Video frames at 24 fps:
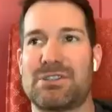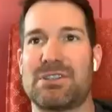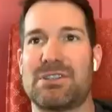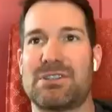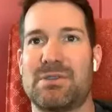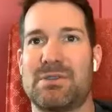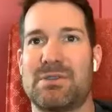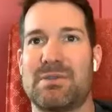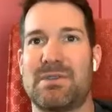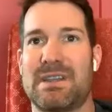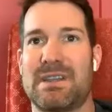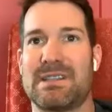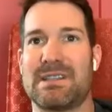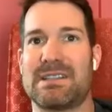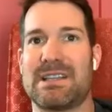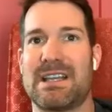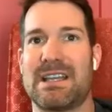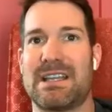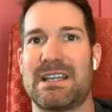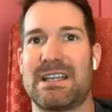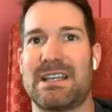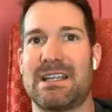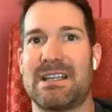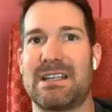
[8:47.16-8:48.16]
to things not
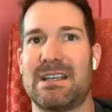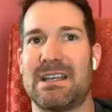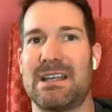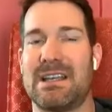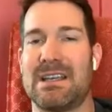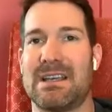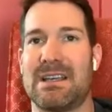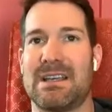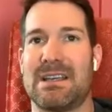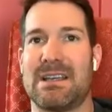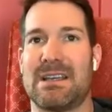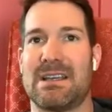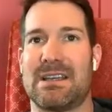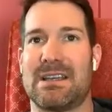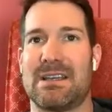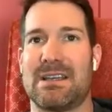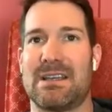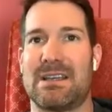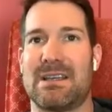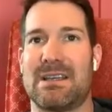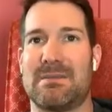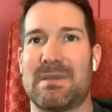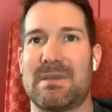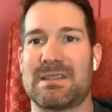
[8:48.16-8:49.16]
getting
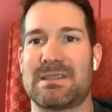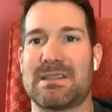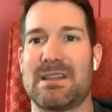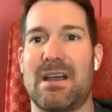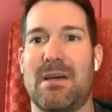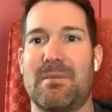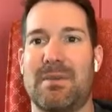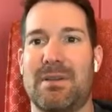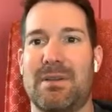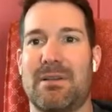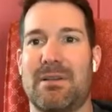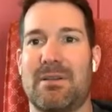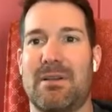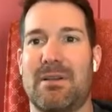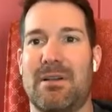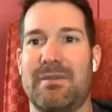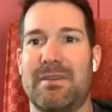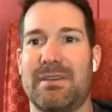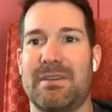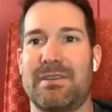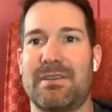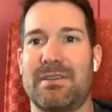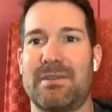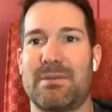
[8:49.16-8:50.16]
messed up in our
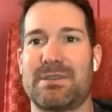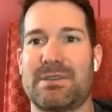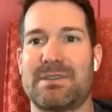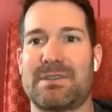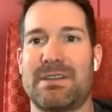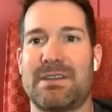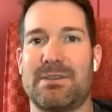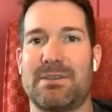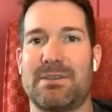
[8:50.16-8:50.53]
offices, which they do.